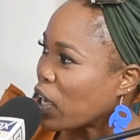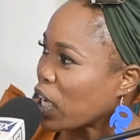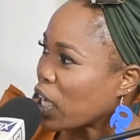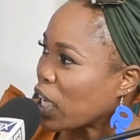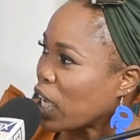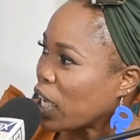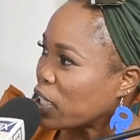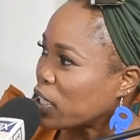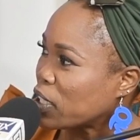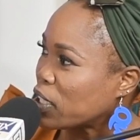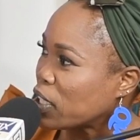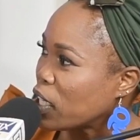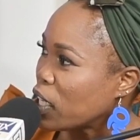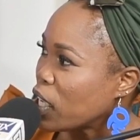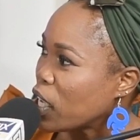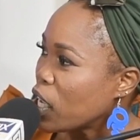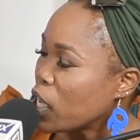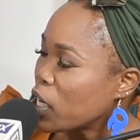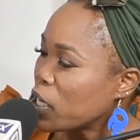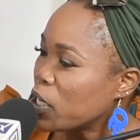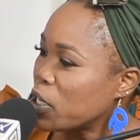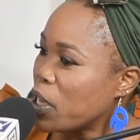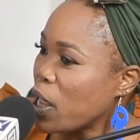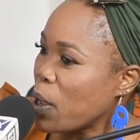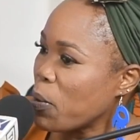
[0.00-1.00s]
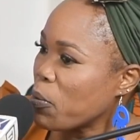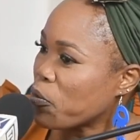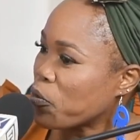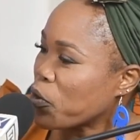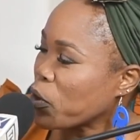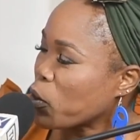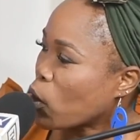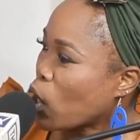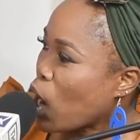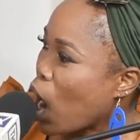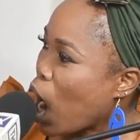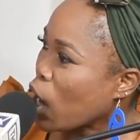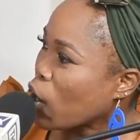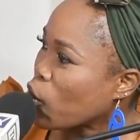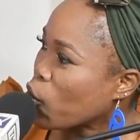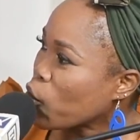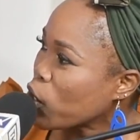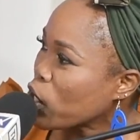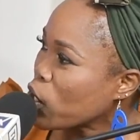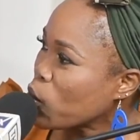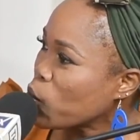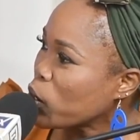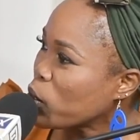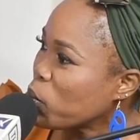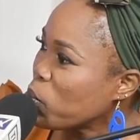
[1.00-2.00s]
get them to
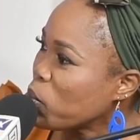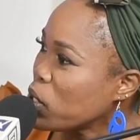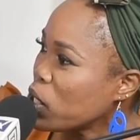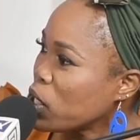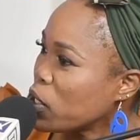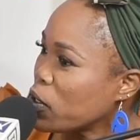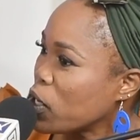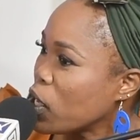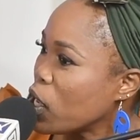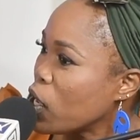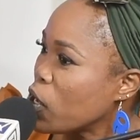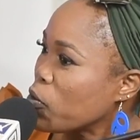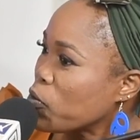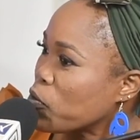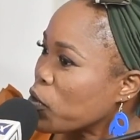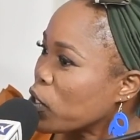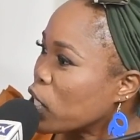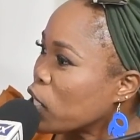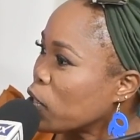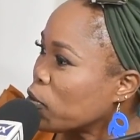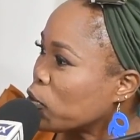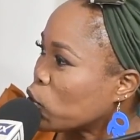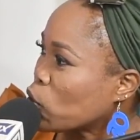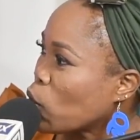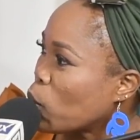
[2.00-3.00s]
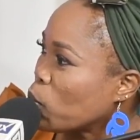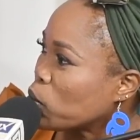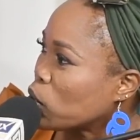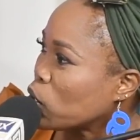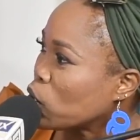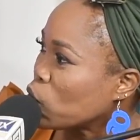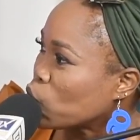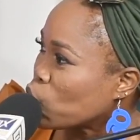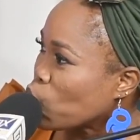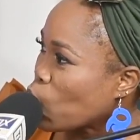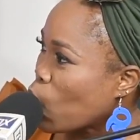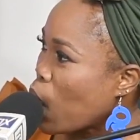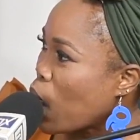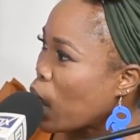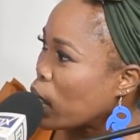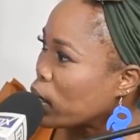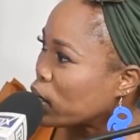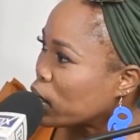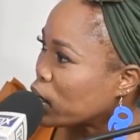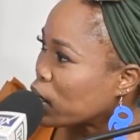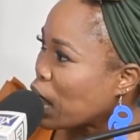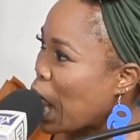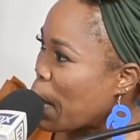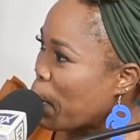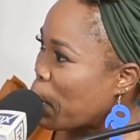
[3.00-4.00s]
agree with me to give something towards
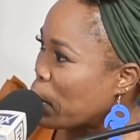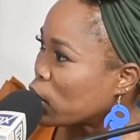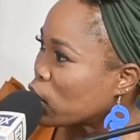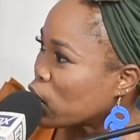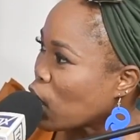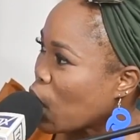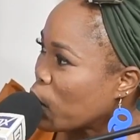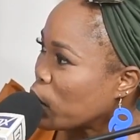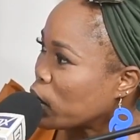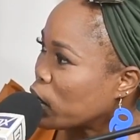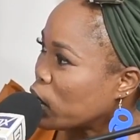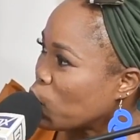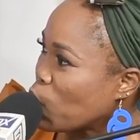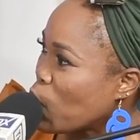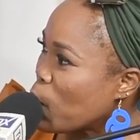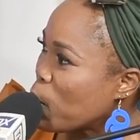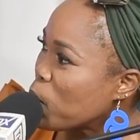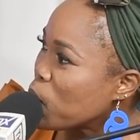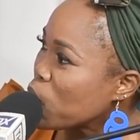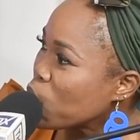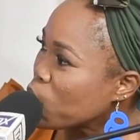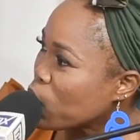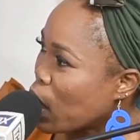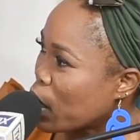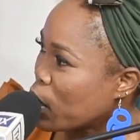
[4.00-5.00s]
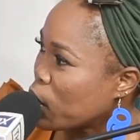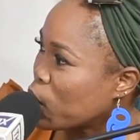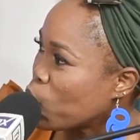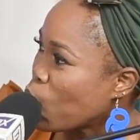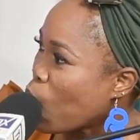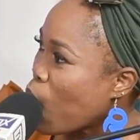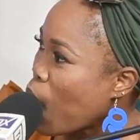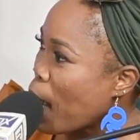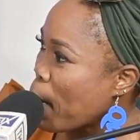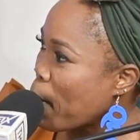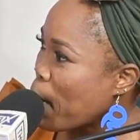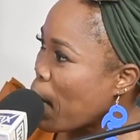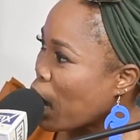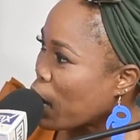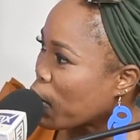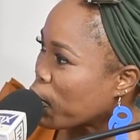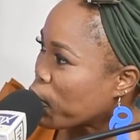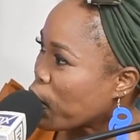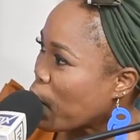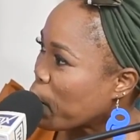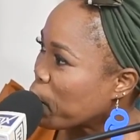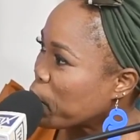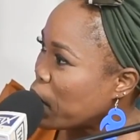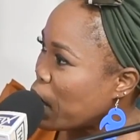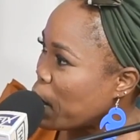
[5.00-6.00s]
the type of charity where me that did want back
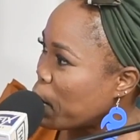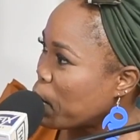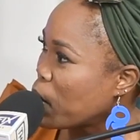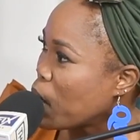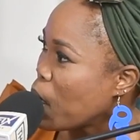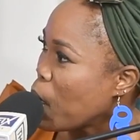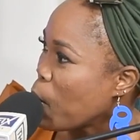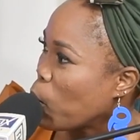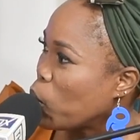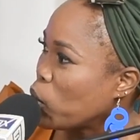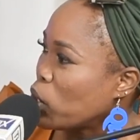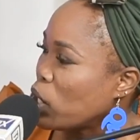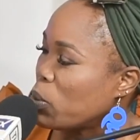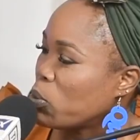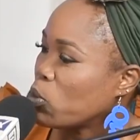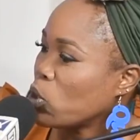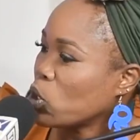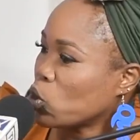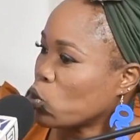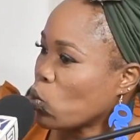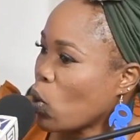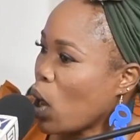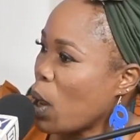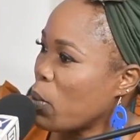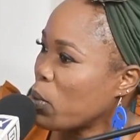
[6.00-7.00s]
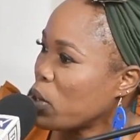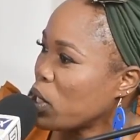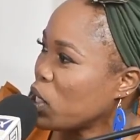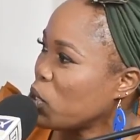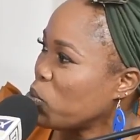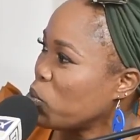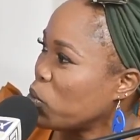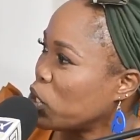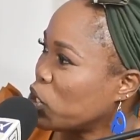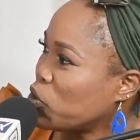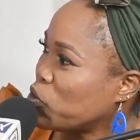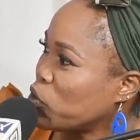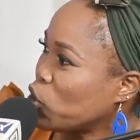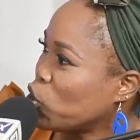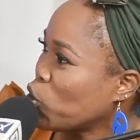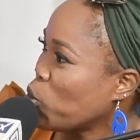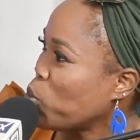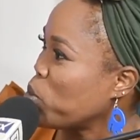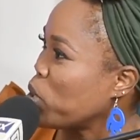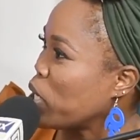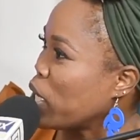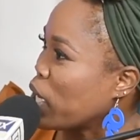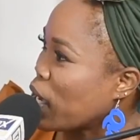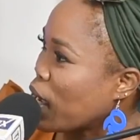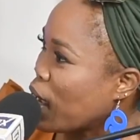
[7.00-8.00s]
from them, but them just want me image for
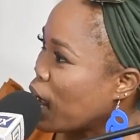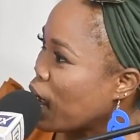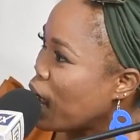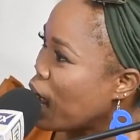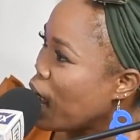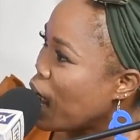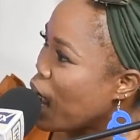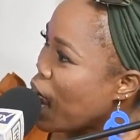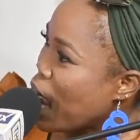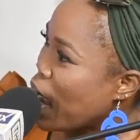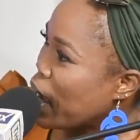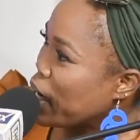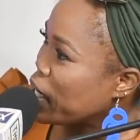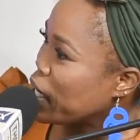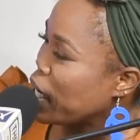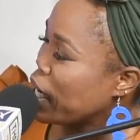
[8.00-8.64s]
Jamaica and